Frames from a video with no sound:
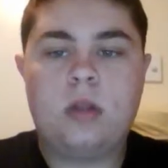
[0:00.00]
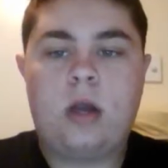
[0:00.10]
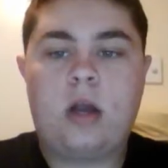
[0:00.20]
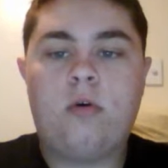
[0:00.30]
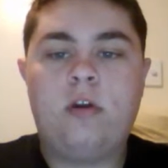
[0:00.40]

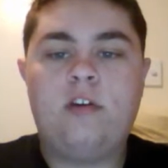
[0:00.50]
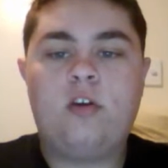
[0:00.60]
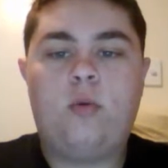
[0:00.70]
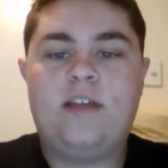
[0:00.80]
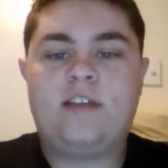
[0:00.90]
According to
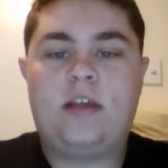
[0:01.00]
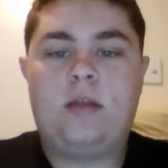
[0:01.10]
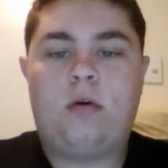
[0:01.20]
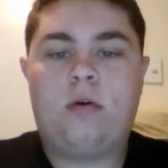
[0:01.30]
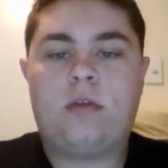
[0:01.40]

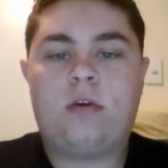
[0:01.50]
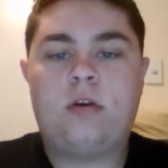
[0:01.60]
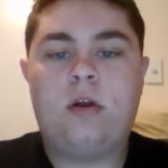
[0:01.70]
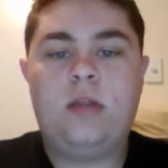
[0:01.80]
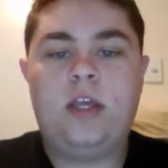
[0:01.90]
Queensland law, there are
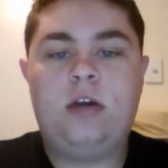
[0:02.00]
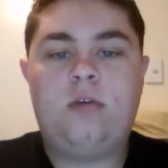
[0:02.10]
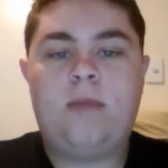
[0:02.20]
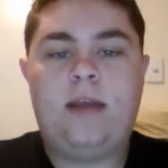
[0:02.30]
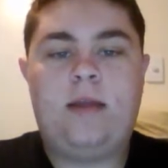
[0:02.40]
no legal
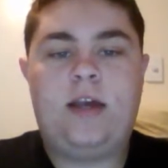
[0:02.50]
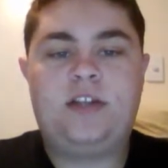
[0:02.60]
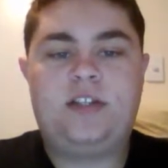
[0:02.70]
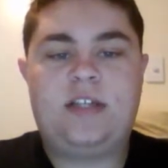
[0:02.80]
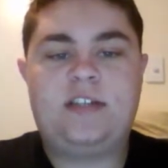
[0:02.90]

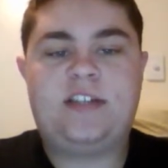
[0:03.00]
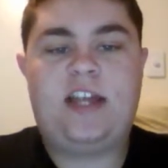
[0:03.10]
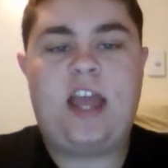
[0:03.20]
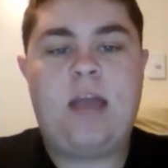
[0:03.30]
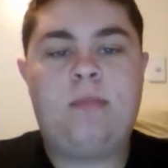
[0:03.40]
regulations that
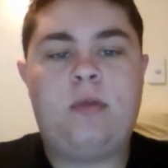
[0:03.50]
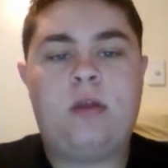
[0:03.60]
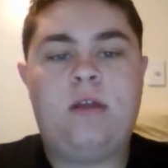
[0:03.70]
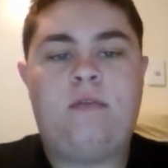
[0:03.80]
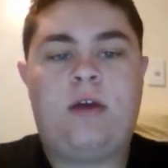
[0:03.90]
state
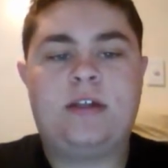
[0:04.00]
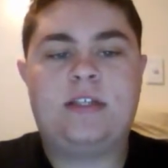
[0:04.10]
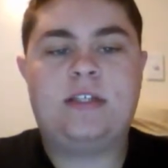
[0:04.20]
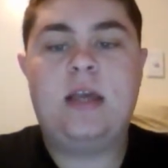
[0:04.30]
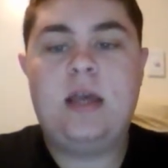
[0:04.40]
M-learning
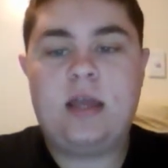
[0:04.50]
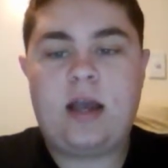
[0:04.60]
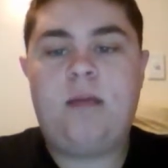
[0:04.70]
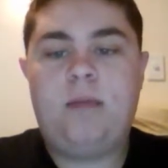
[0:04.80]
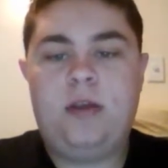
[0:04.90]
devices
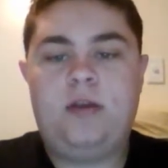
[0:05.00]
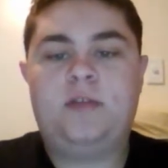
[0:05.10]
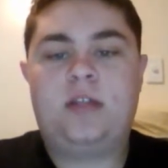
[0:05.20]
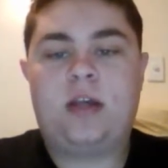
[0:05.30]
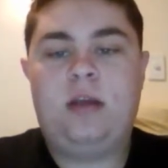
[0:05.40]
can't be
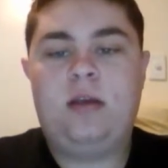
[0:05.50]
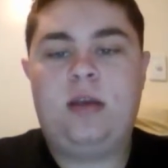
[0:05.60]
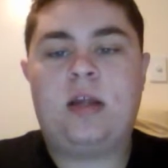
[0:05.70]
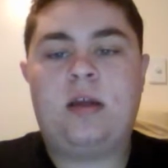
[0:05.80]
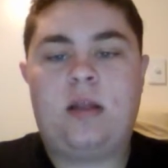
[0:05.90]
used
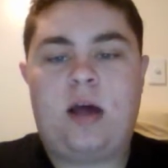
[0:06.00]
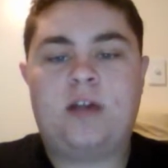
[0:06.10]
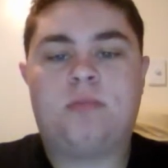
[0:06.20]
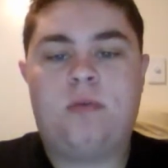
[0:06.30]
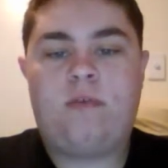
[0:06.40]
in a
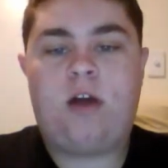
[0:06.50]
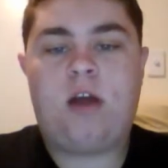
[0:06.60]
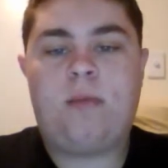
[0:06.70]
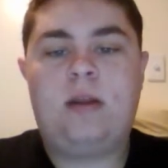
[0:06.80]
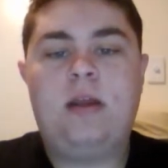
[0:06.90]
classroom
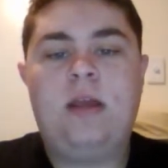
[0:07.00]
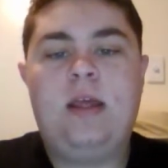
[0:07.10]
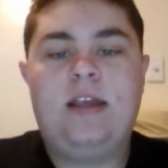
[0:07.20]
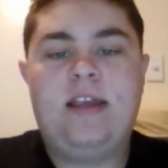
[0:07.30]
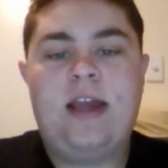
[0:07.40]
environment.
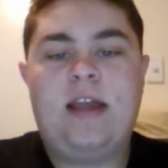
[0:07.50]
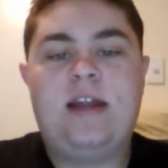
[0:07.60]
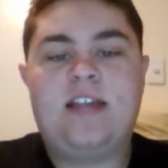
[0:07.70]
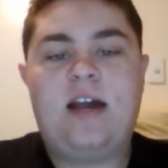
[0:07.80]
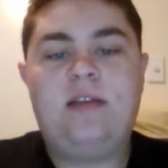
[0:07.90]
Yet, it
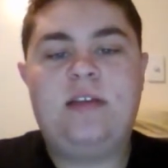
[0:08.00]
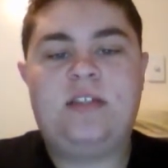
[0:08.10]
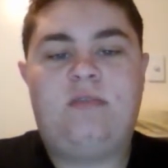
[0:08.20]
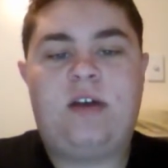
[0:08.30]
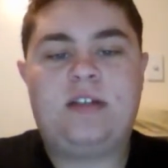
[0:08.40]
is how these
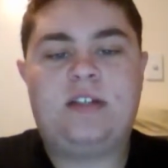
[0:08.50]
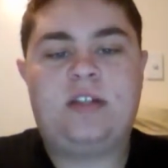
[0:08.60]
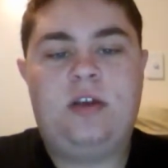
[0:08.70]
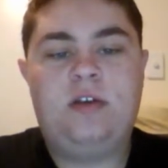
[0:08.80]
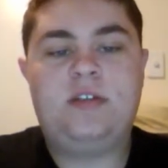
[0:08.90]
devices are
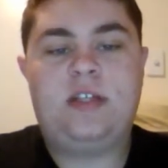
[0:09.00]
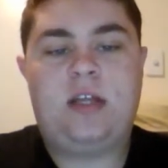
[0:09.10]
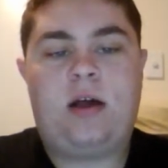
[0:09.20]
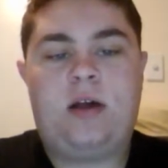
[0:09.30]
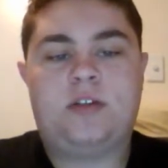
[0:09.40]
used in the
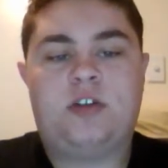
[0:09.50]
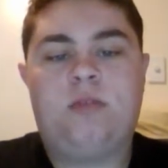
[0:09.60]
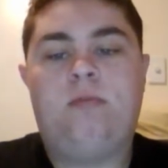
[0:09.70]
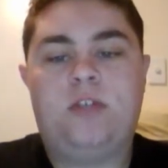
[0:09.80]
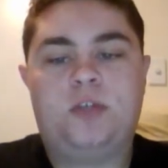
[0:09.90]

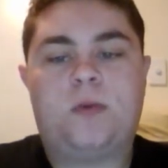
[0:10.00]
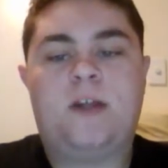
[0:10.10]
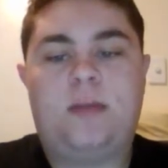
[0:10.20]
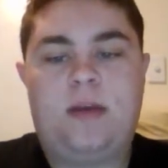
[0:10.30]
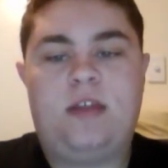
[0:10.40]
classroom which
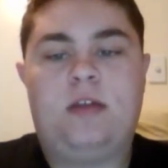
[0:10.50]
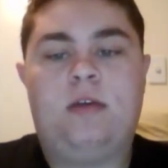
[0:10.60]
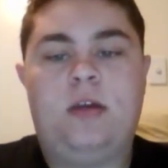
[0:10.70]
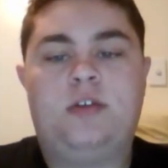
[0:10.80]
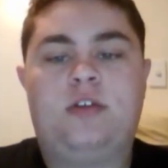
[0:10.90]
brings up
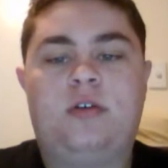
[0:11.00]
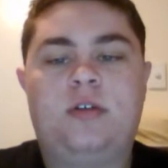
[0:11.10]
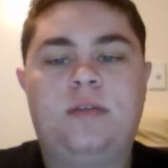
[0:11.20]
ethical issues.